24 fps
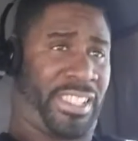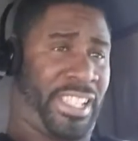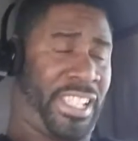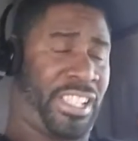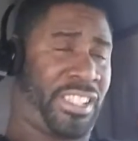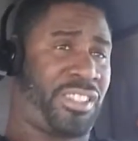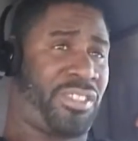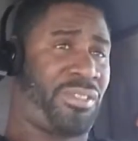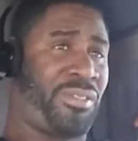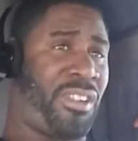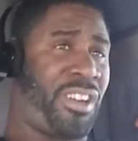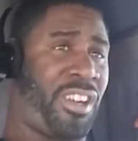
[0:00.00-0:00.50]

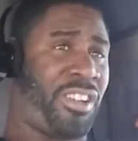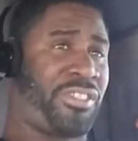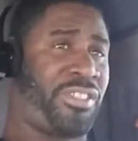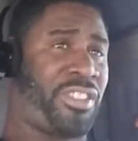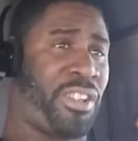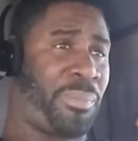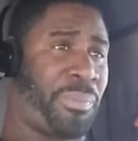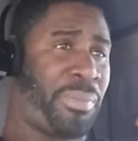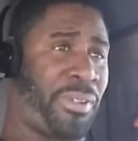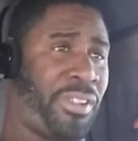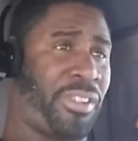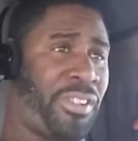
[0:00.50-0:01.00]
get to our
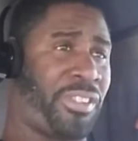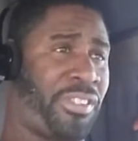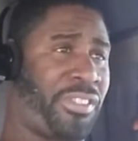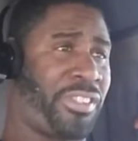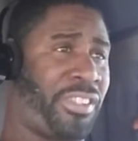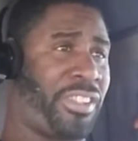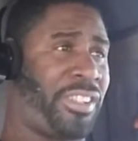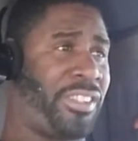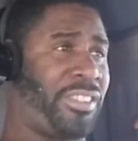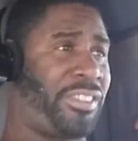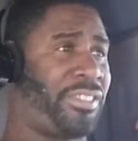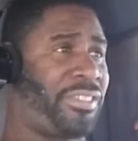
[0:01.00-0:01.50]

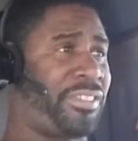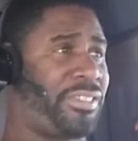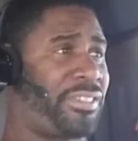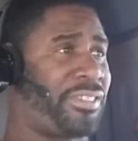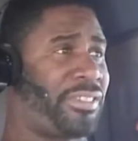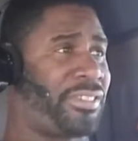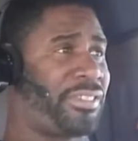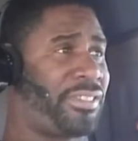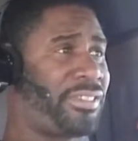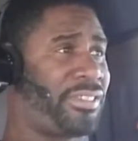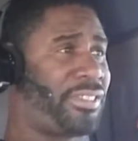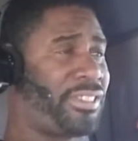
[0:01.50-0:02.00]
shippers and
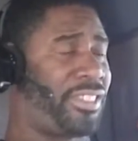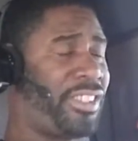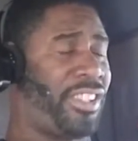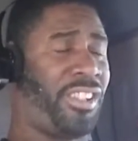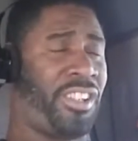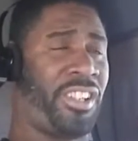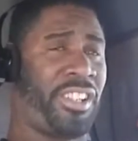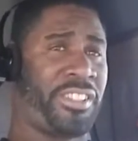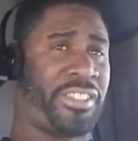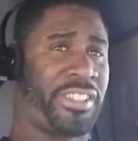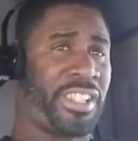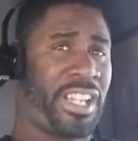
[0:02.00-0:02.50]

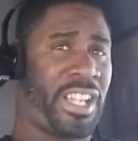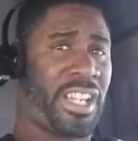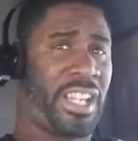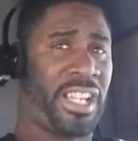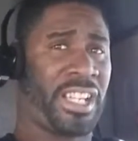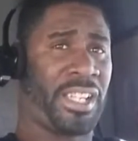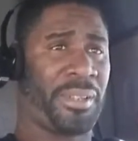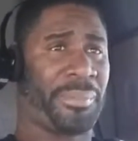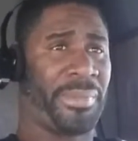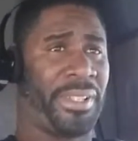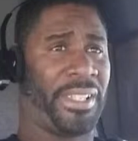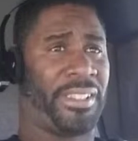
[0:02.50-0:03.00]
on
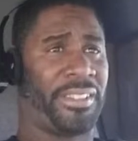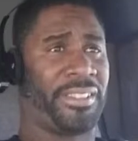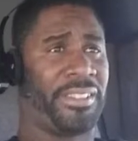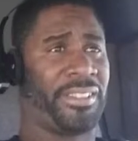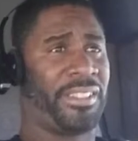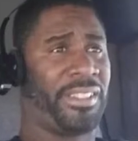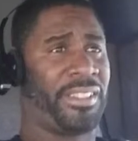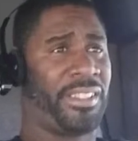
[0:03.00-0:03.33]
time and